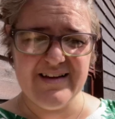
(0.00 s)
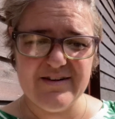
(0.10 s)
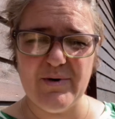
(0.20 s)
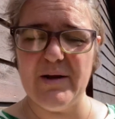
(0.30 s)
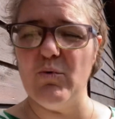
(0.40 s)

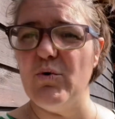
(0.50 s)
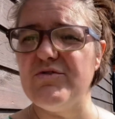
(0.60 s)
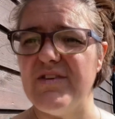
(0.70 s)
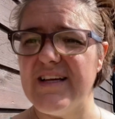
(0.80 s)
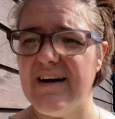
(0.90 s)
quickly
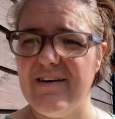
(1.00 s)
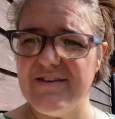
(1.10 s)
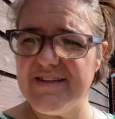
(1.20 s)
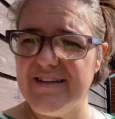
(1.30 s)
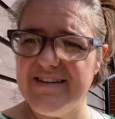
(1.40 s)
watering the
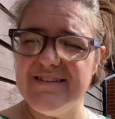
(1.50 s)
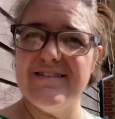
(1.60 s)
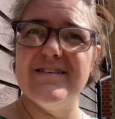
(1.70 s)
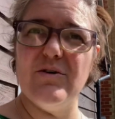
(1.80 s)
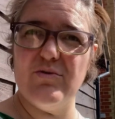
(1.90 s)
garden,
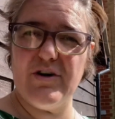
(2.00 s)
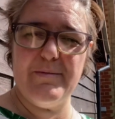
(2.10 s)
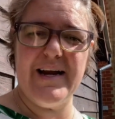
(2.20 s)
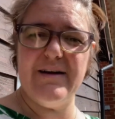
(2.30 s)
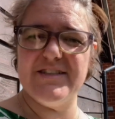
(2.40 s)
or
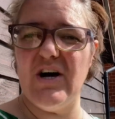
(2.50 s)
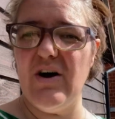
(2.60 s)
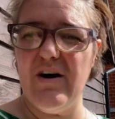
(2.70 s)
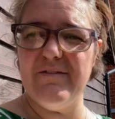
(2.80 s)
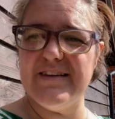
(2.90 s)
coming out to
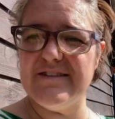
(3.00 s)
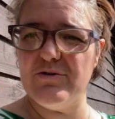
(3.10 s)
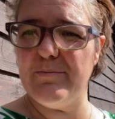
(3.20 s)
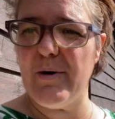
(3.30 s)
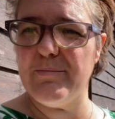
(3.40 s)
harvest
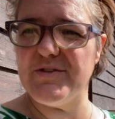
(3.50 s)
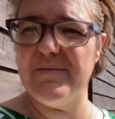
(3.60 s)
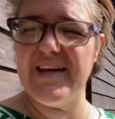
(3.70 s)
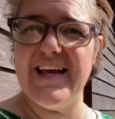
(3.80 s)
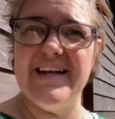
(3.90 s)
or pop
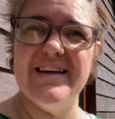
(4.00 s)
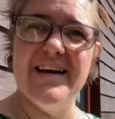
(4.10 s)
something in.